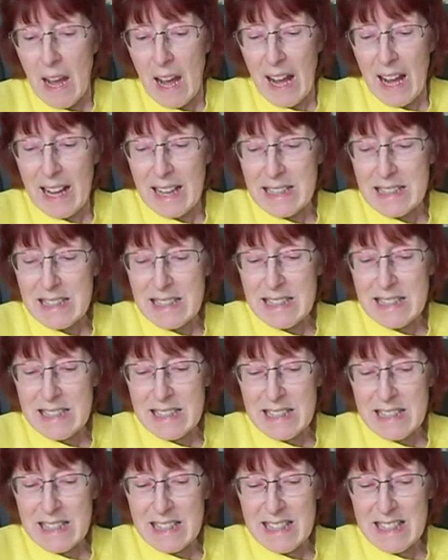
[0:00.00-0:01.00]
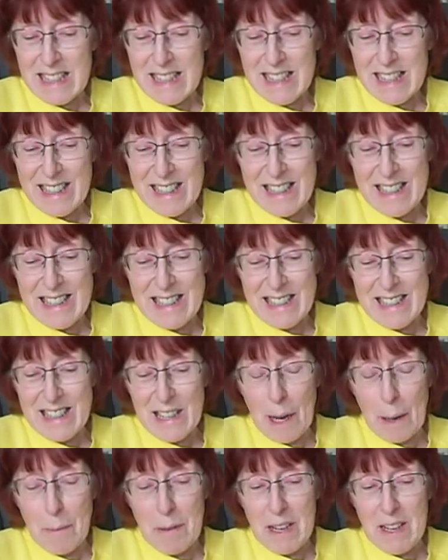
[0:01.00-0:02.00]
And
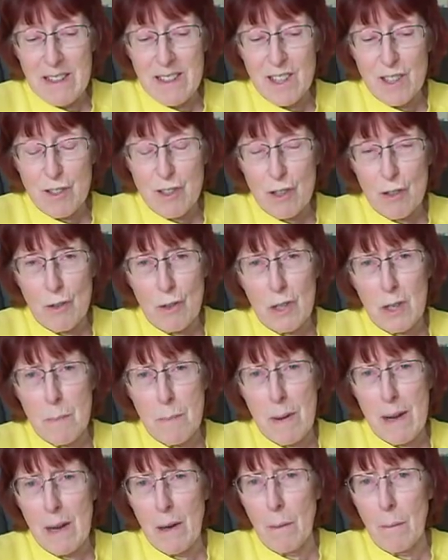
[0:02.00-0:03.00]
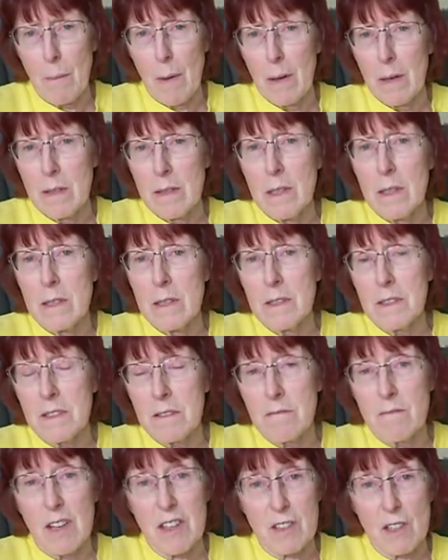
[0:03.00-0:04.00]
I mean, you talk about,
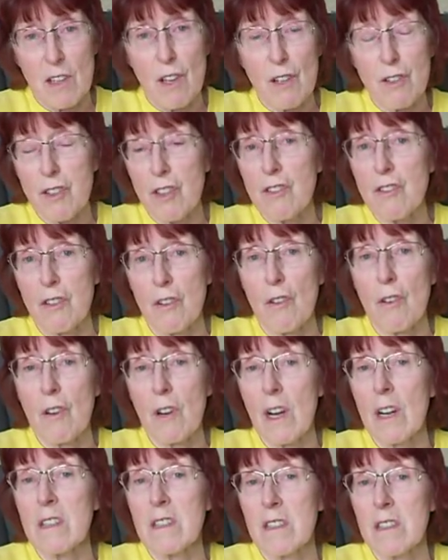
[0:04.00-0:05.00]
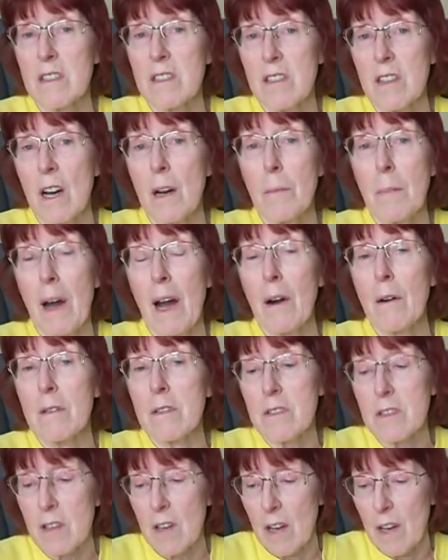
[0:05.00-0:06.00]
there's a lot of talk
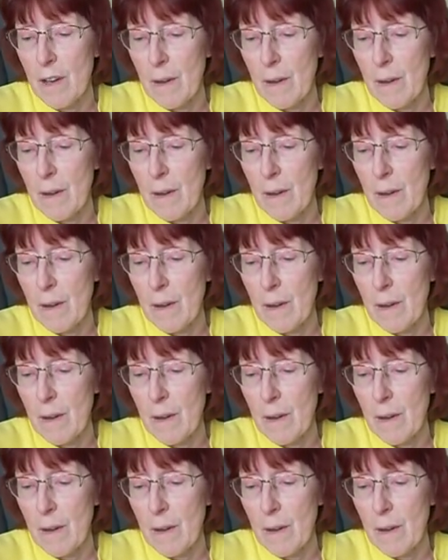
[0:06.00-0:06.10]
about,